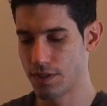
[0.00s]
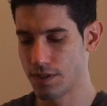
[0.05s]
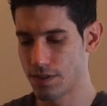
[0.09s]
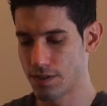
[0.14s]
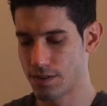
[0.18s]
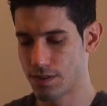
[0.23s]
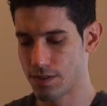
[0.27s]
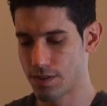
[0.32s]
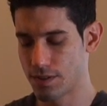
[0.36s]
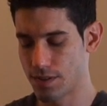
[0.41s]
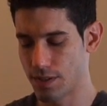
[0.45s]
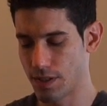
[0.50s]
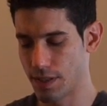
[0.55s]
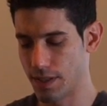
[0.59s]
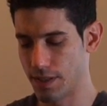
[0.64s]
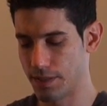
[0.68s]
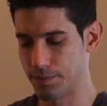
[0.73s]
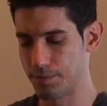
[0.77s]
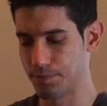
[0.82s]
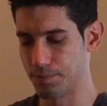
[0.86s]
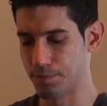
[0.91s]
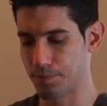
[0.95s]
is
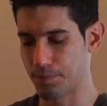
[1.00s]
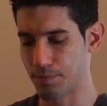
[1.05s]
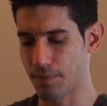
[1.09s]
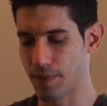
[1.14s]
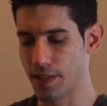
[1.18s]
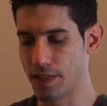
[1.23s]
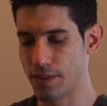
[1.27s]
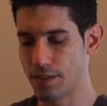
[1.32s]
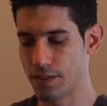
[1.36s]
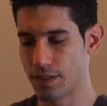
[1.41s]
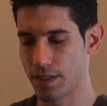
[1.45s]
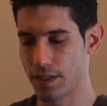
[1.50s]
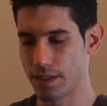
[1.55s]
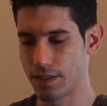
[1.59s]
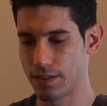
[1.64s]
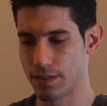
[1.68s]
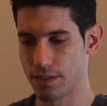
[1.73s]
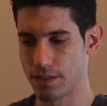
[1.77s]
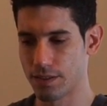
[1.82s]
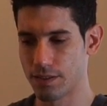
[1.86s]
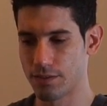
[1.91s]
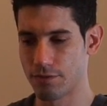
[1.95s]
um,
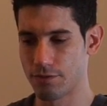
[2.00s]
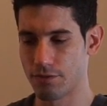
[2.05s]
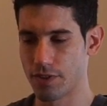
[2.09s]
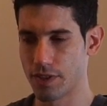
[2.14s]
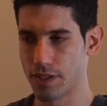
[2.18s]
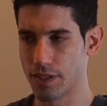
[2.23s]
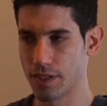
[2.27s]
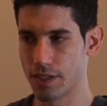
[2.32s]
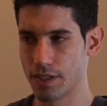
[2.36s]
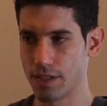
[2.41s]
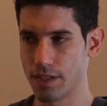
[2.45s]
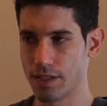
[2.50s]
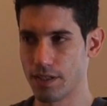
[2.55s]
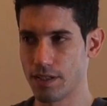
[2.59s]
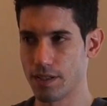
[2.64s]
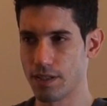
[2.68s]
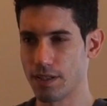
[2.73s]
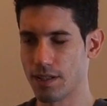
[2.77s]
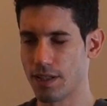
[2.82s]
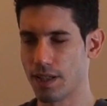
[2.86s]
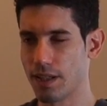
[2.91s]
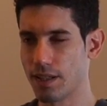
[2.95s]
integrated
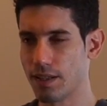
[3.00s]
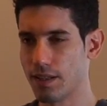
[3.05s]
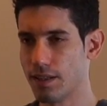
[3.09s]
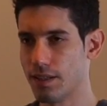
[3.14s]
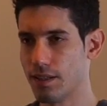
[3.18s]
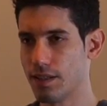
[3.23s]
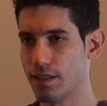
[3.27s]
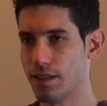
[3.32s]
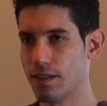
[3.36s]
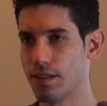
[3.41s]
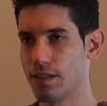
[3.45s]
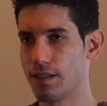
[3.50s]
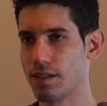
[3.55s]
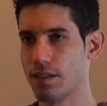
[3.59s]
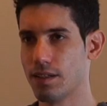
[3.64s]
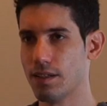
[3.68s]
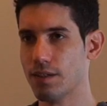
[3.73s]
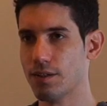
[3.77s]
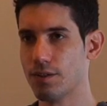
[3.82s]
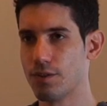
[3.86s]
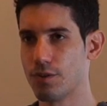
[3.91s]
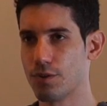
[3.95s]
very innately
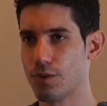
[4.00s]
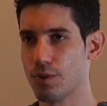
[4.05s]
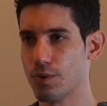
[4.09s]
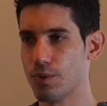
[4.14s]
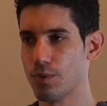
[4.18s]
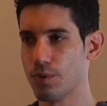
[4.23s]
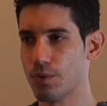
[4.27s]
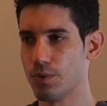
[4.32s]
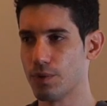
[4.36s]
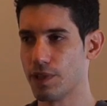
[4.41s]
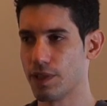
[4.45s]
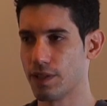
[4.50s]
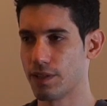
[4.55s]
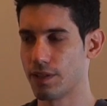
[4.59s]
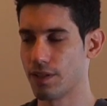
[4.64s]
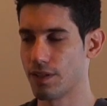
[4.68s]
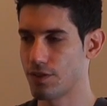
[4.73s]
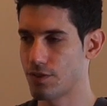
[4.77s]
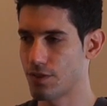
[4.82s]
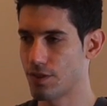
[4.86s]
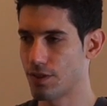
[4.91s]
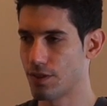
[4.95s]
into the
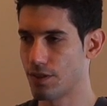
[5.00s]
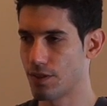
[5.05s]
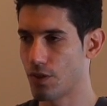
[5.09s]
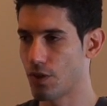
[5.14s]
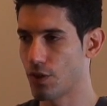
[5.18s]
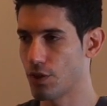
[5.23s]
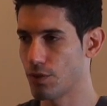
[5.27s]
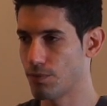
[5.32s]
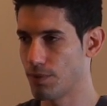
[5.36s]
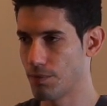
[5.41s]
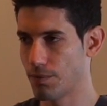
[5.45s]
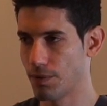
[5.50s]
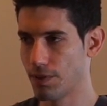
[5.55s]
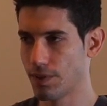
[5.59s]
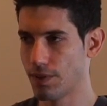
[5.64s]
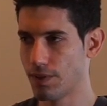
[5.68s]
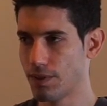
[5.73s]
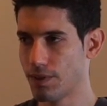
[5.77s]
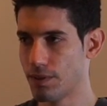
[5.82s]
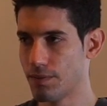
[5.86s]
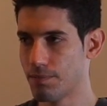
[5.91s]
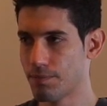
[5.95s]
attention economy
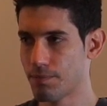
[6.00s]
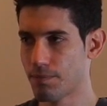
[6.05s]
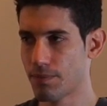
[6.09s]
model.